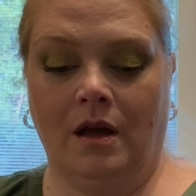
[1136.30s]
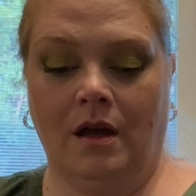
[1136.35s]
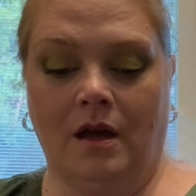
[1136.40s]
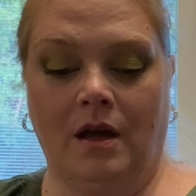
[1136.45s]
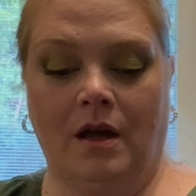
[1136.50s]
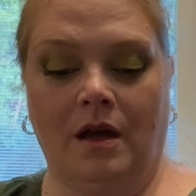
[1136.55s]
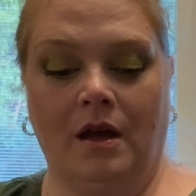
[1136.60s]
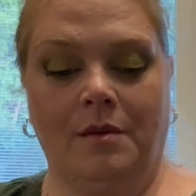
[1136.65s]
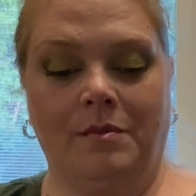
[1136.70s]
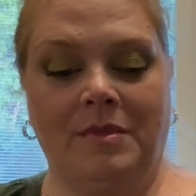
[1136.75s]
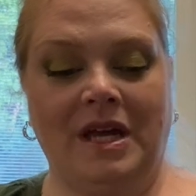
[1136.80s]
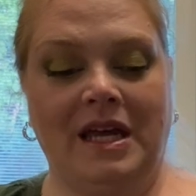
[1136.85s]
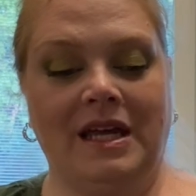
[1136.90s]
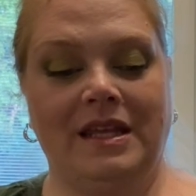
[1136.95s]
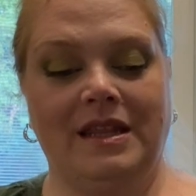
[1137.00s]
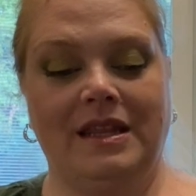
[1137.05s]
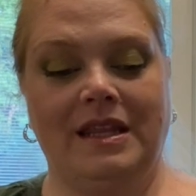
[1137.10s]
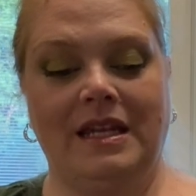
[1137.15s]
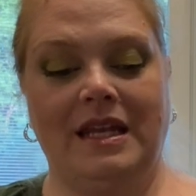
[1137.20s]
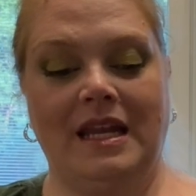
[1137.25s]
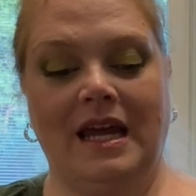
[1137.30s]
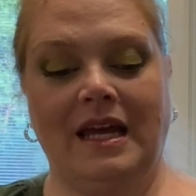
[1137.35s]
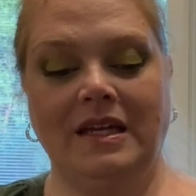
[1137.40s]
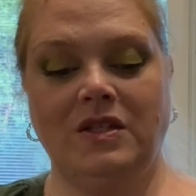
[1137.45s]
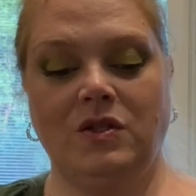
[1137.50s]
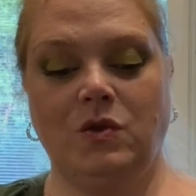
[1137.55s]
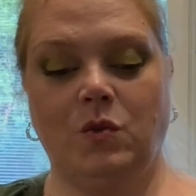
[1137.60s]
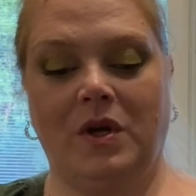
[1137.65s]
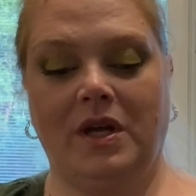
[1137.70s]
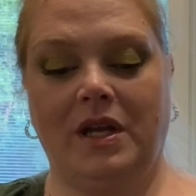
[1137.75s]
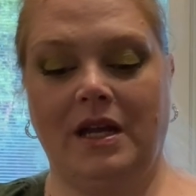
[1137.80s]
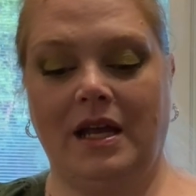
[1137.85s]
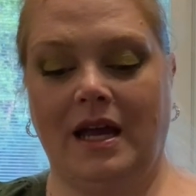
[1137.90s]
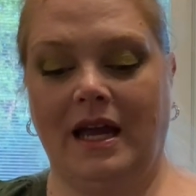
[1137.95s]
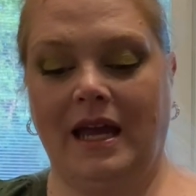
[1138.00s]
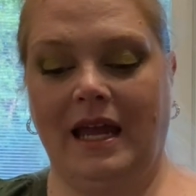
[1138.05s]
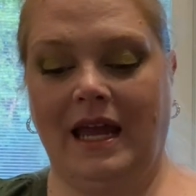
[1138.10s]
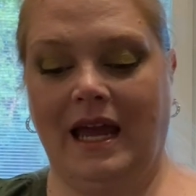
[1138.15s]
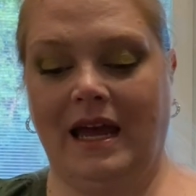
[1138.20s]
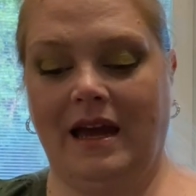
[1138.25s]
The next one
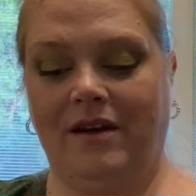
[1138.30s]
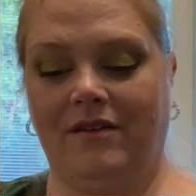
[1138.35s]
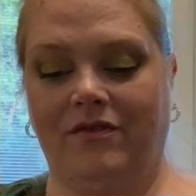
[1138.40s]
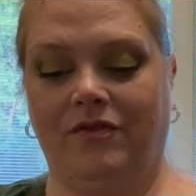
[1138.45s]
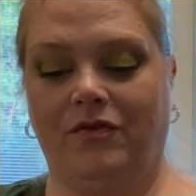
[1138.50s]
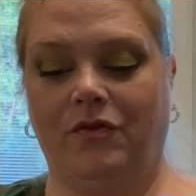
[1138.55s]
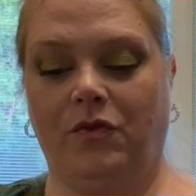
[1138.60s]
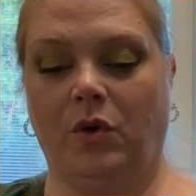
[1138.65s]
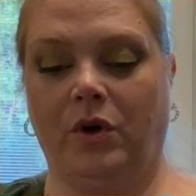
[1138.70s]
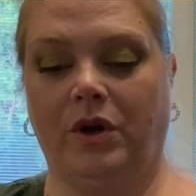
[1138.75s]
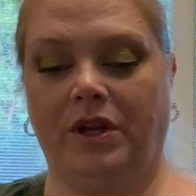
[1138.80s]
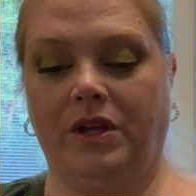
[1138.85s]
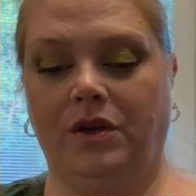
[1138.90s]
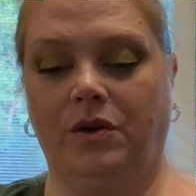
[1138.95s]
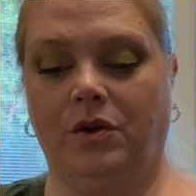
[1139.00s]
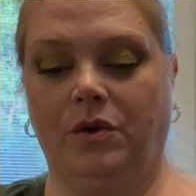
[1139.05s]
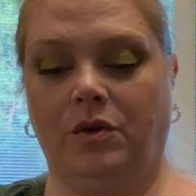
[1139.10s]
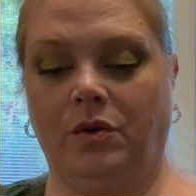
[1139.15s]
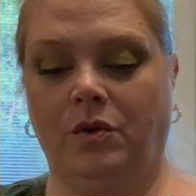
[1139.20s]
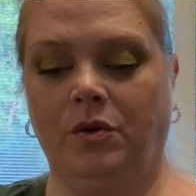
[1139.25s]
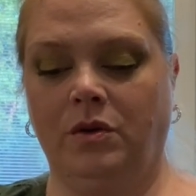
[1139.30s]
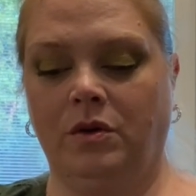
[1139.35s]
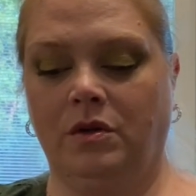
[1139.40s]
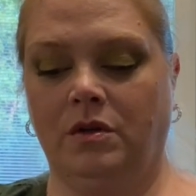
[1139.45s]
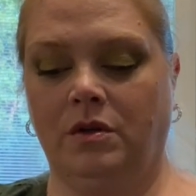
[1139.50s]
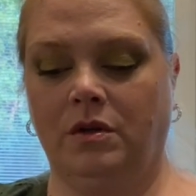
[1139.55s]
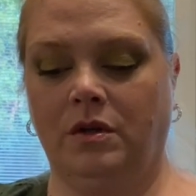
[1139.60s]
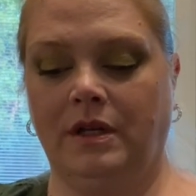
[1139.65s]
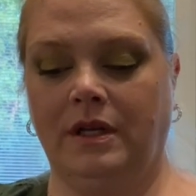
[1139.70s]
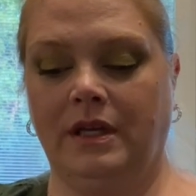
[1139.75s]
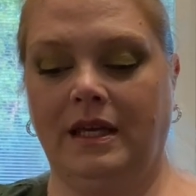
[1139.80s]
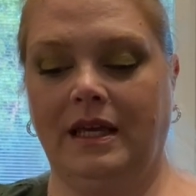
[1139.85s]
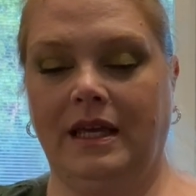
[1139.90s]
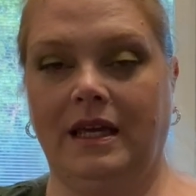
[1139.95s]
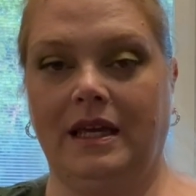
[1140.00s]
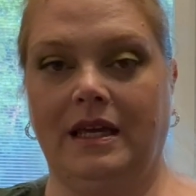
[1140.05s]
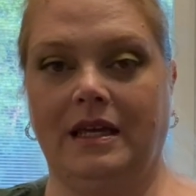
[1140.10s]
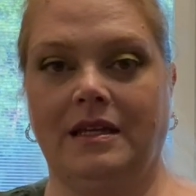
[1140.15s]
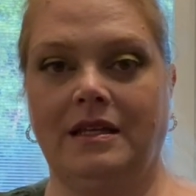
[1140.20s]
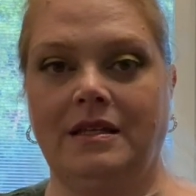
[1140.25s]
I have for you
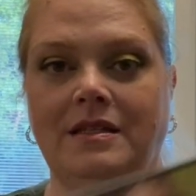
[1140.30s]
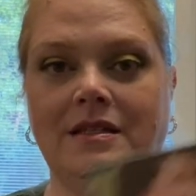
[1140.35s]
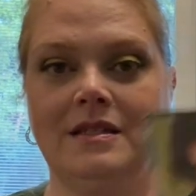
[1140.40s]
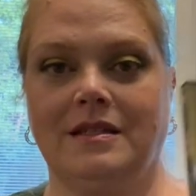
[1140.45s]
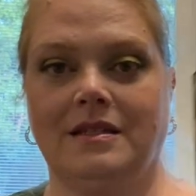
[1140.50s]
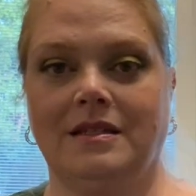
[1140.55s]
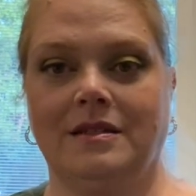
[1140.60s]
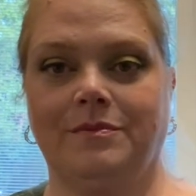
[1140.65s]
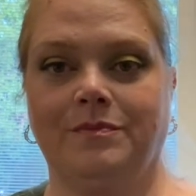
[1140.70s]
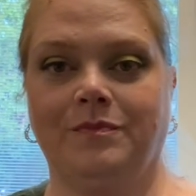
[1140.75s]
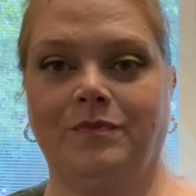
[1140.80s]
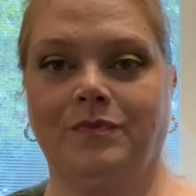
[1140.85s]
is